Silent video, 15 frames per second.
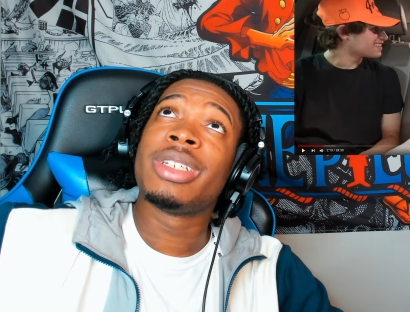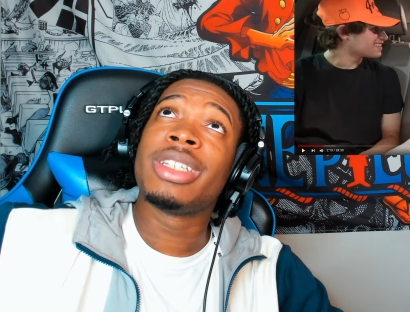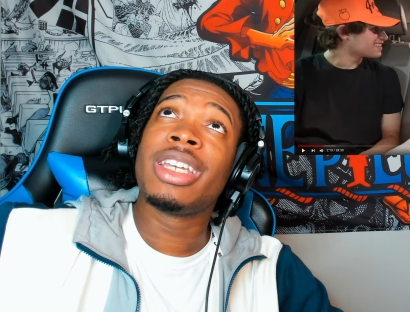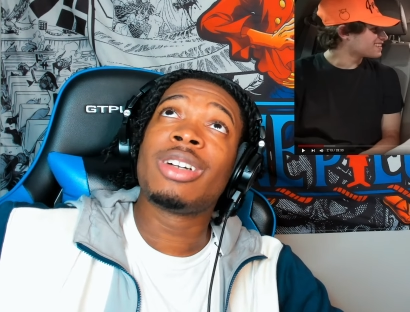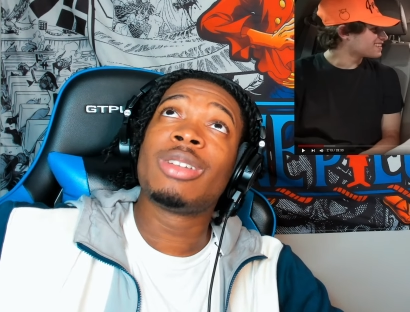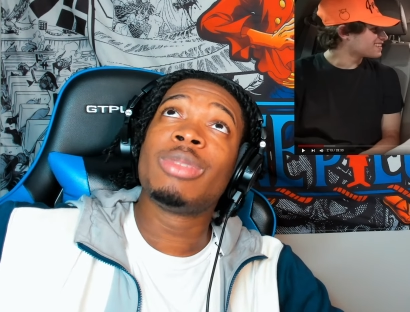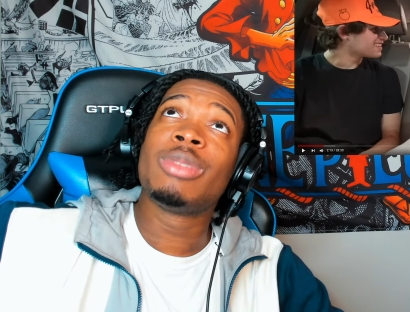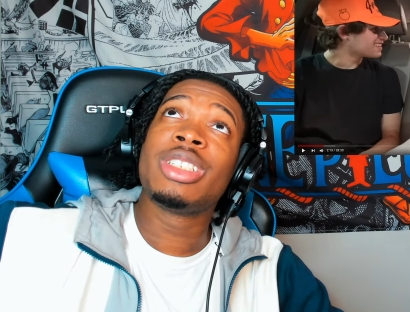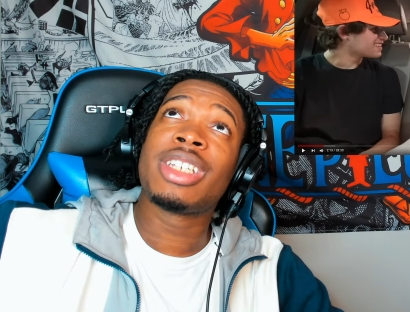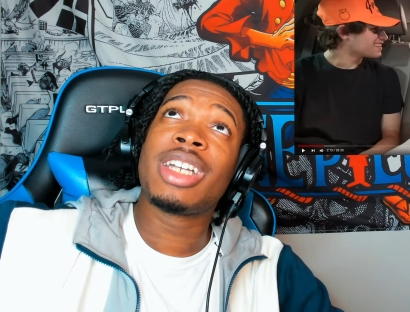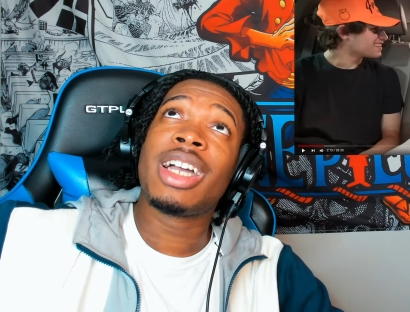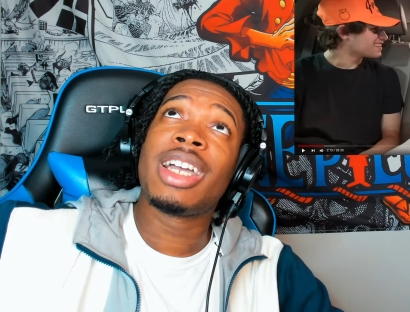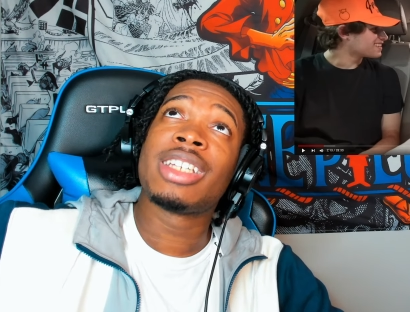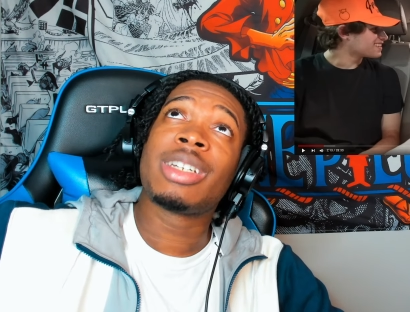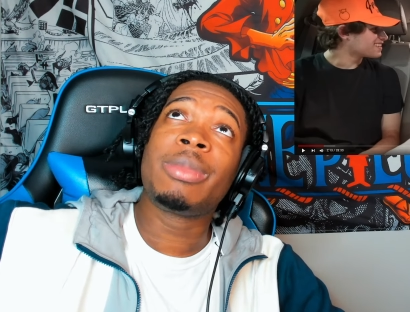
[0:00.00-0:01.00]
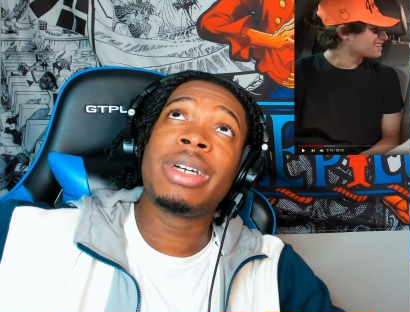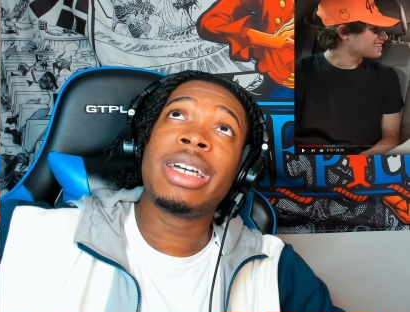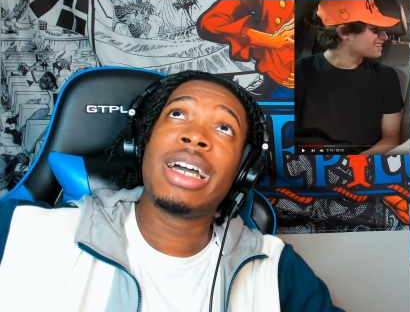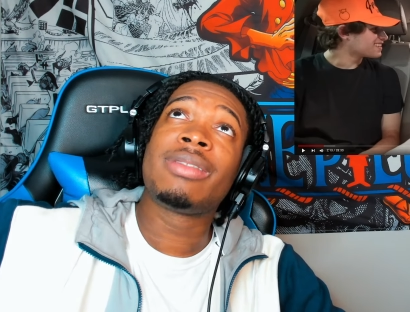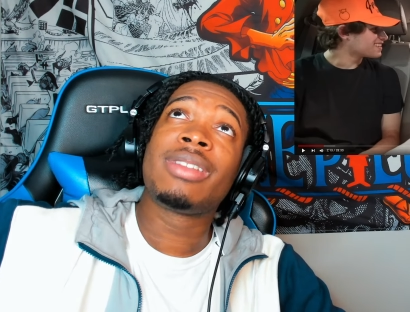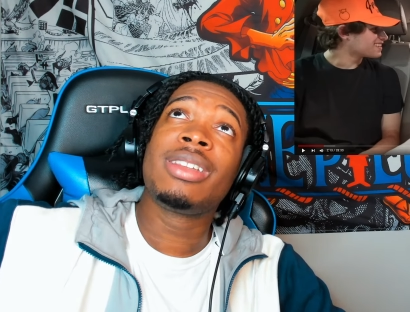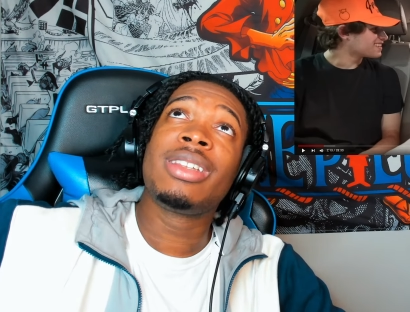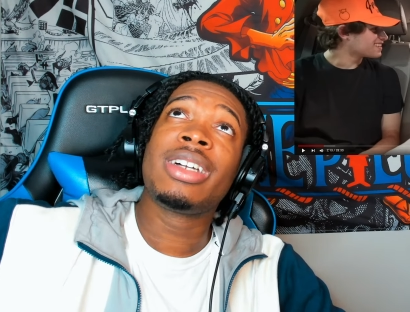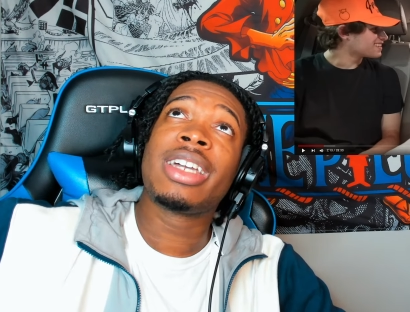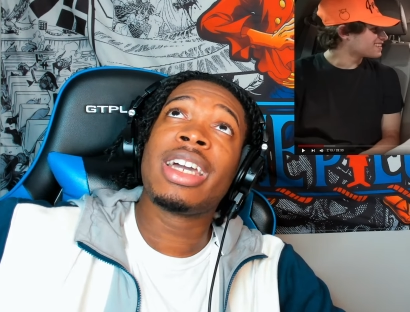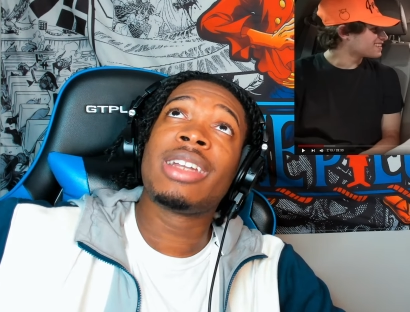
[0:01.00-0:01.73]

Speaker 1: They're going to be giants. I might have to look at